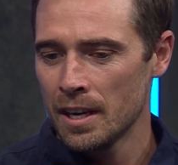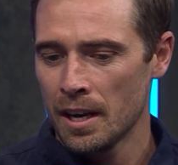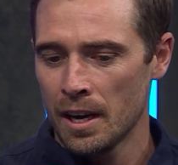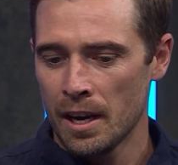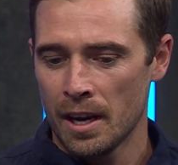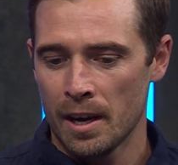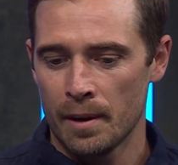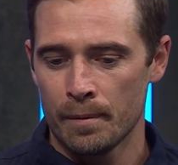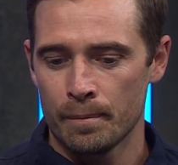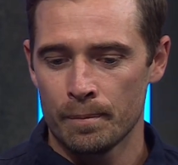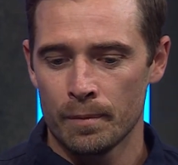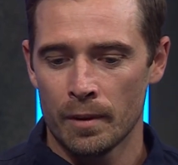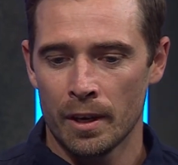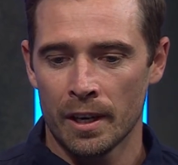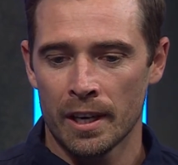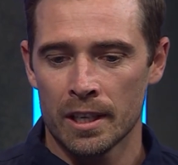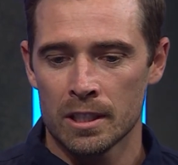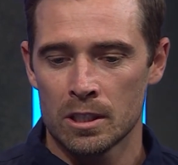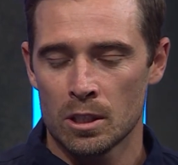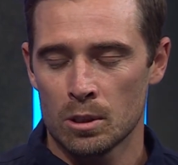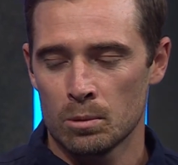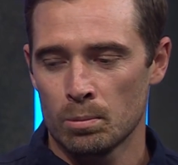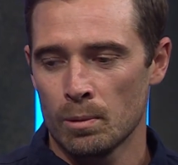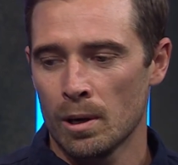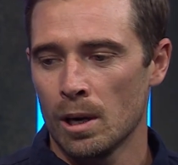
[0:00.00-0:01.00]
I
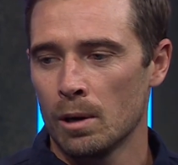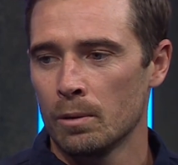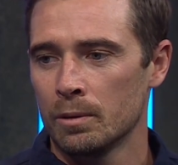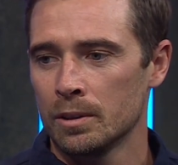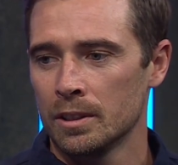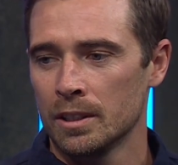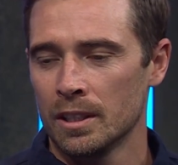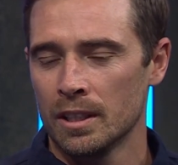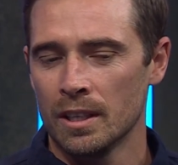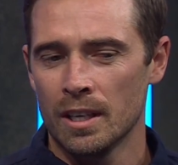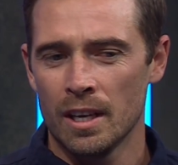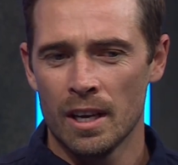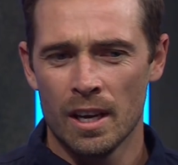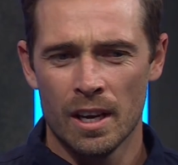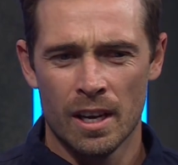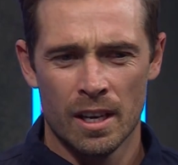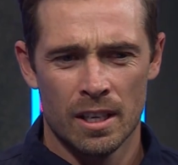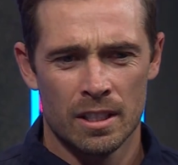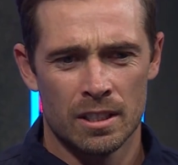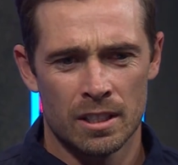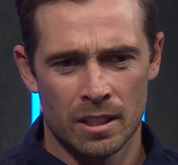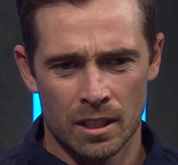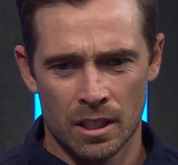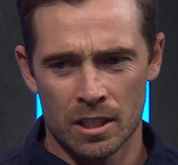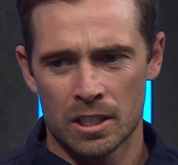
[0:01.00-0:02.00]
guess as well, when you
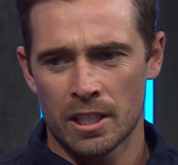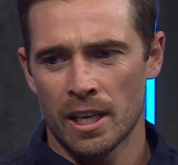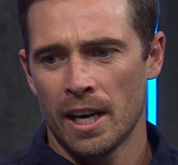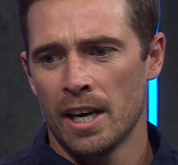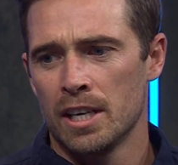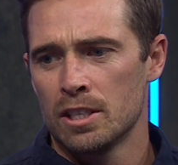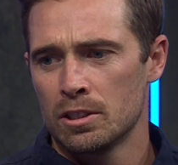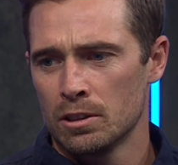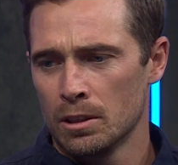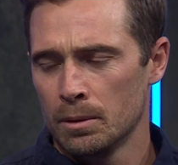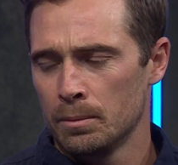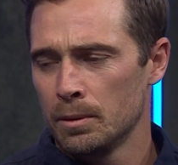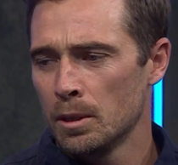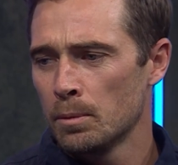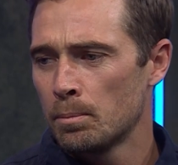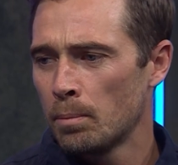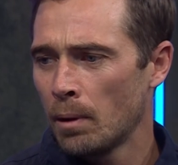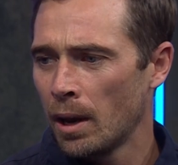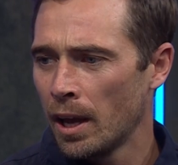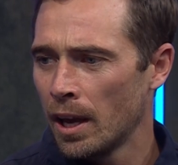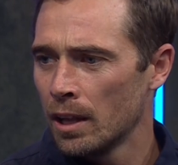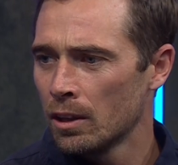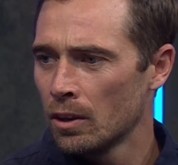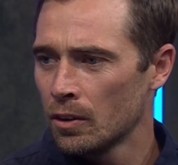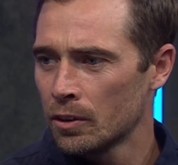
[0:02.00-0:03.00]
sit in the change room, you
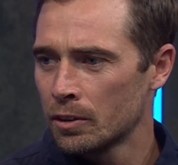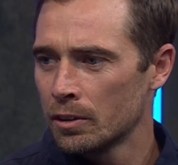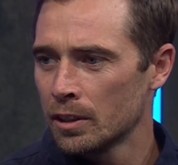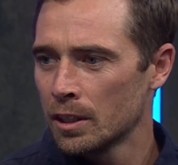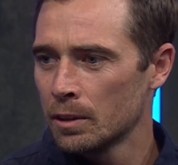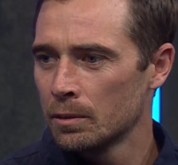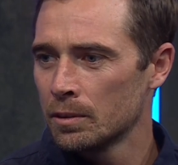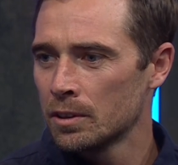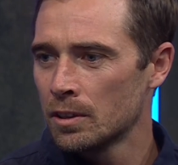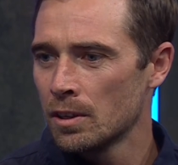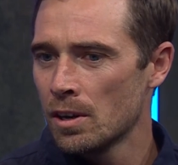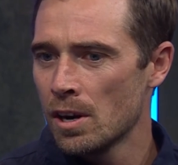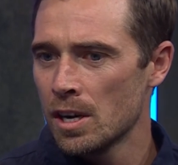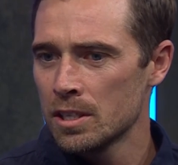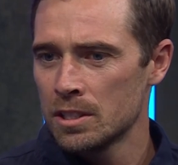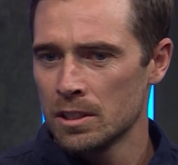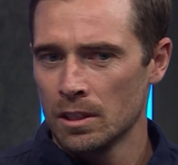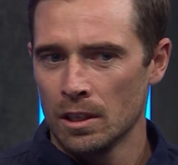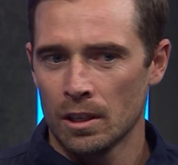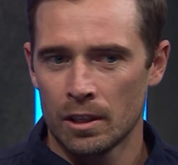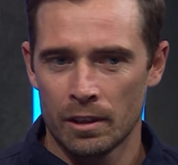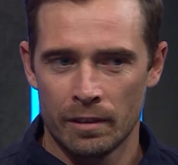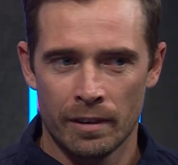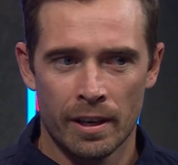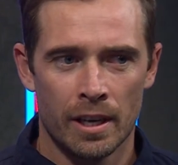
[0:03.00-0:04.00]
play a lot of cricket with guys, and you
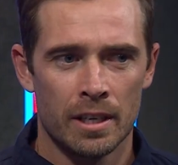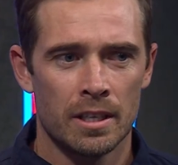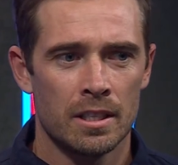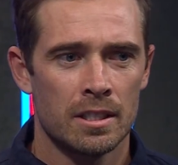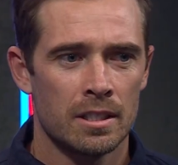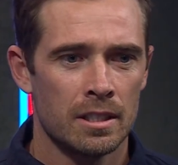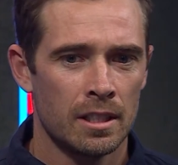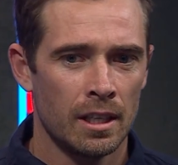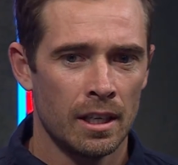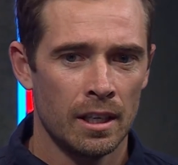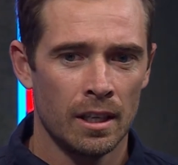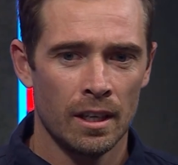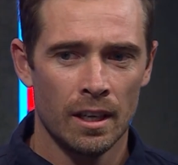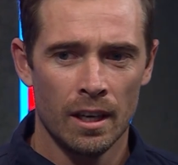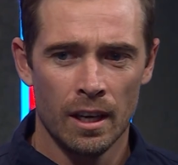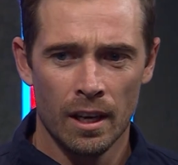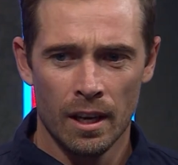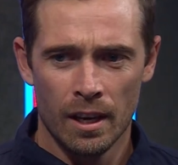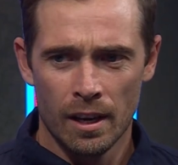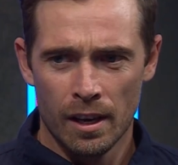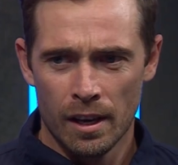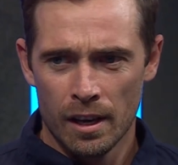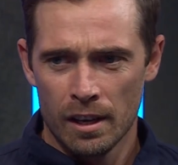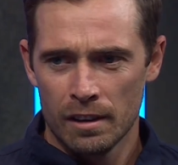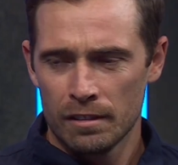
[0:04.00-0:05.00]
look around, you see
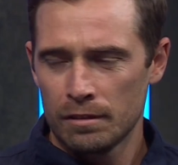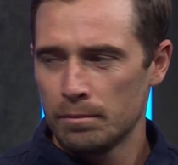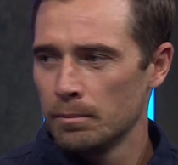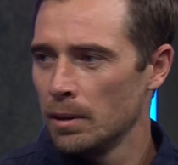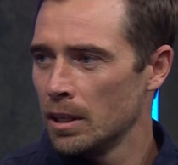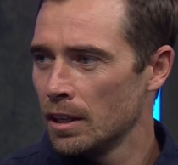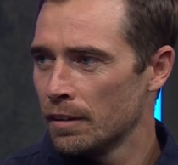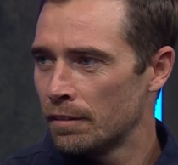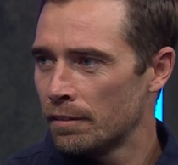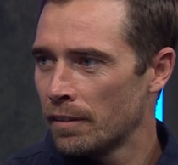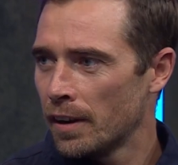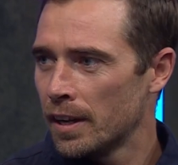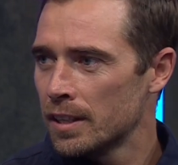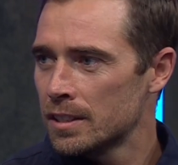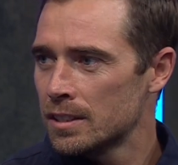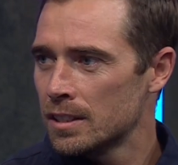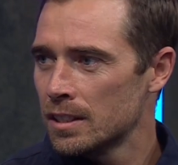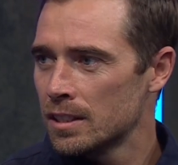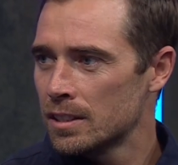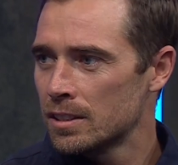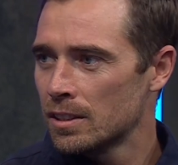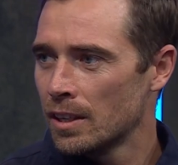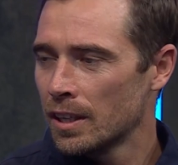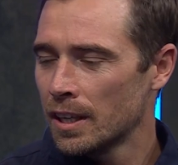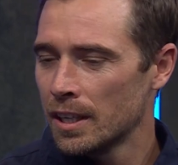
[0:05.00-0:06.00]
familiar
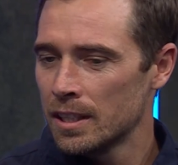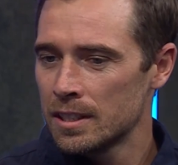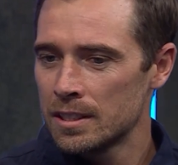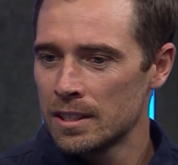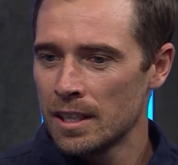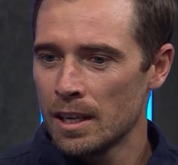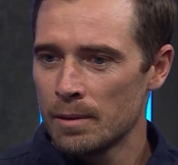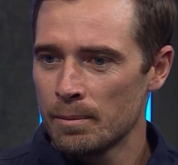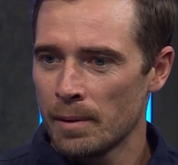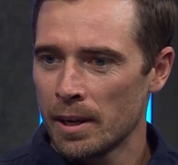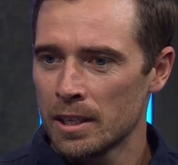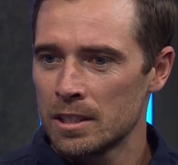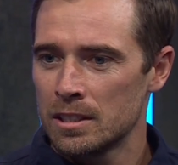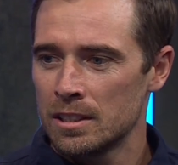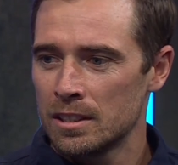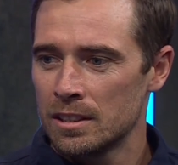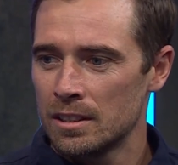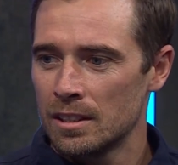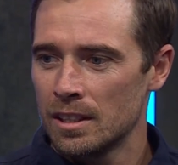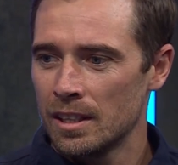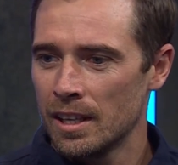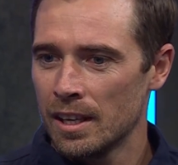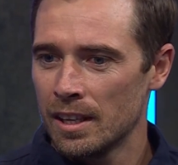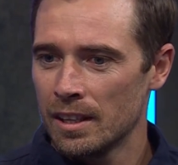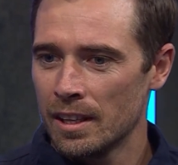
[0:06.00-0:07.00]
faces. I guess that makes
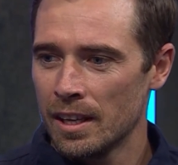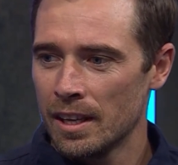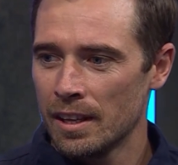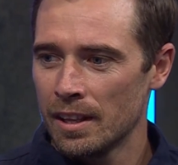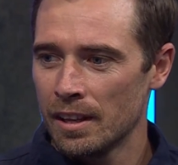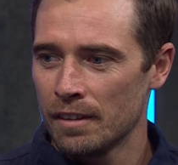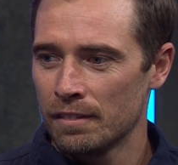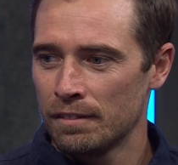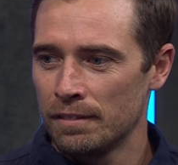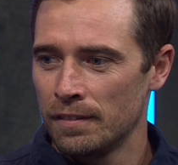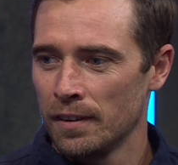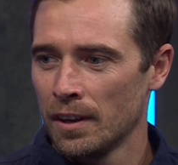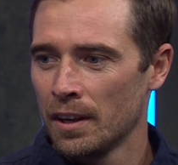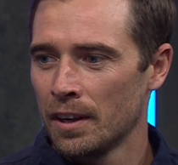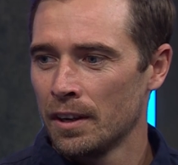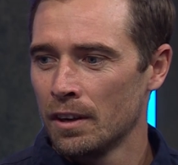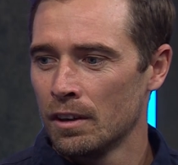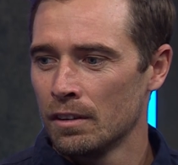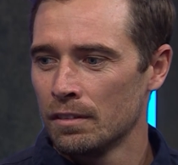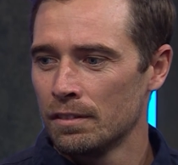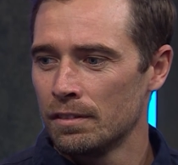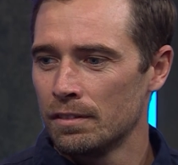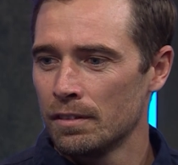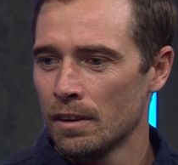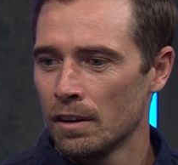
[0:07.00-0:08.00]
that feeling
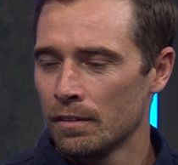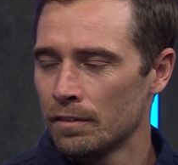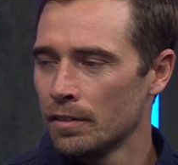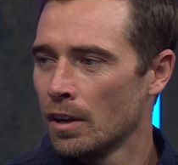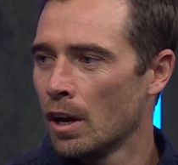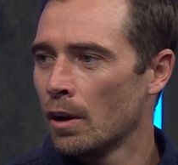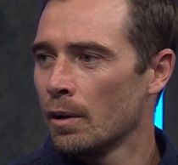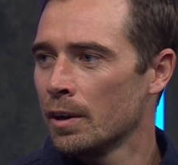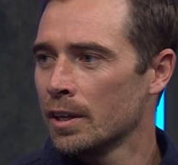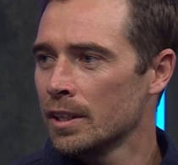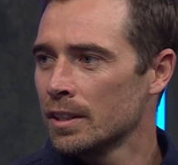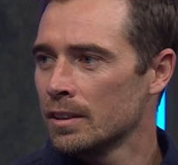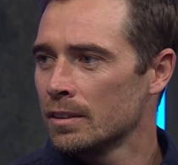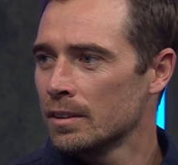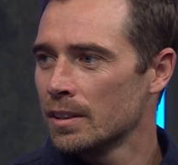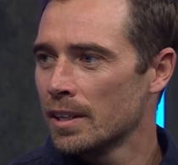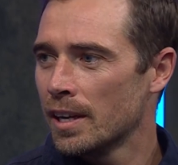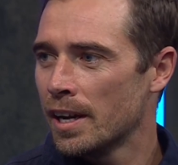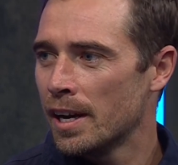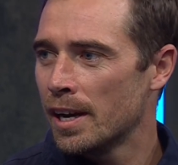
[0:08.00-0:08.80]
of knowing